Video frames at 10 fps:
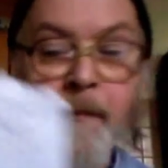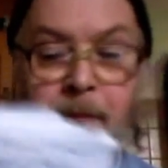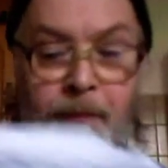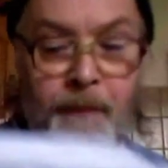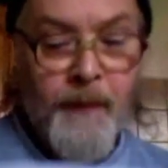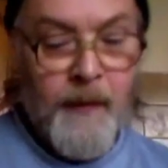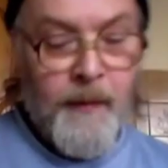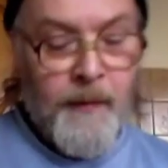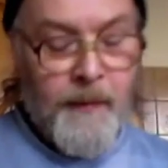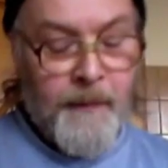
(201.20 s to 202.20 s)

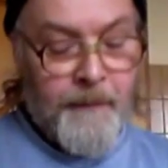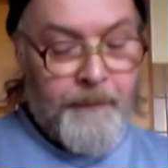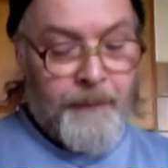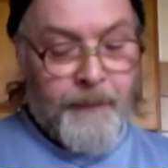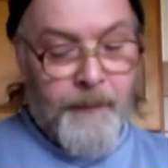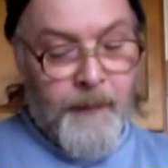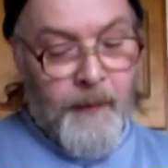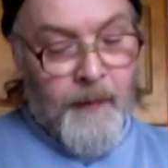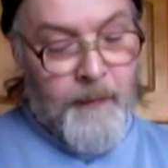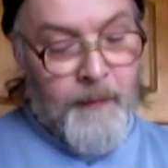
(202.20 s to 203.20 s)

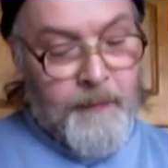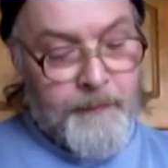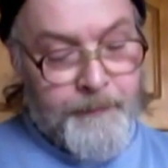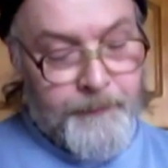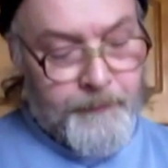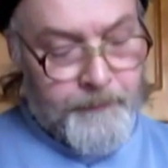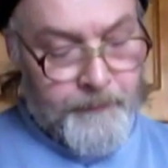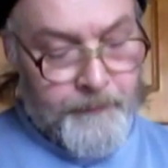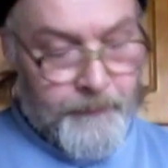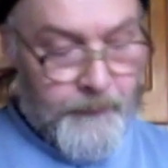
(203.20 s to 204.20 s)

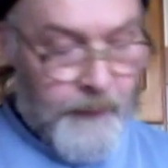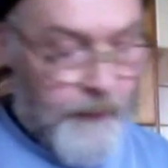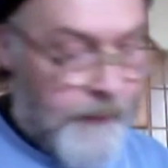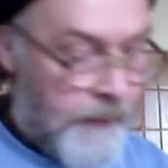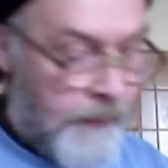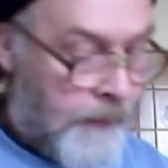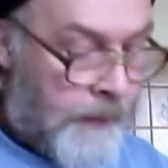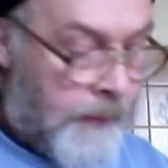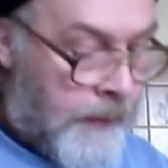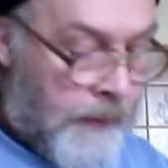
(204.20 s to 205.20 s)

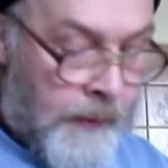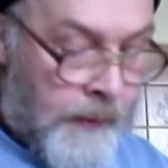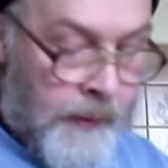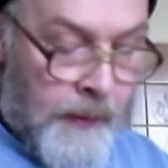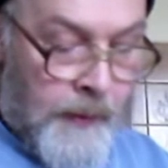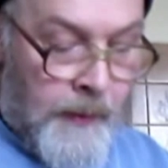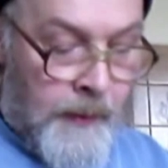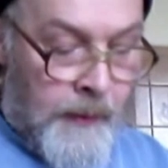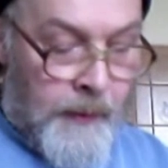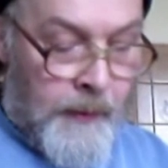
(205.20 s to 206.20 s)

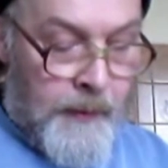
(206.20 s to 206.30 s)
(no one is talking)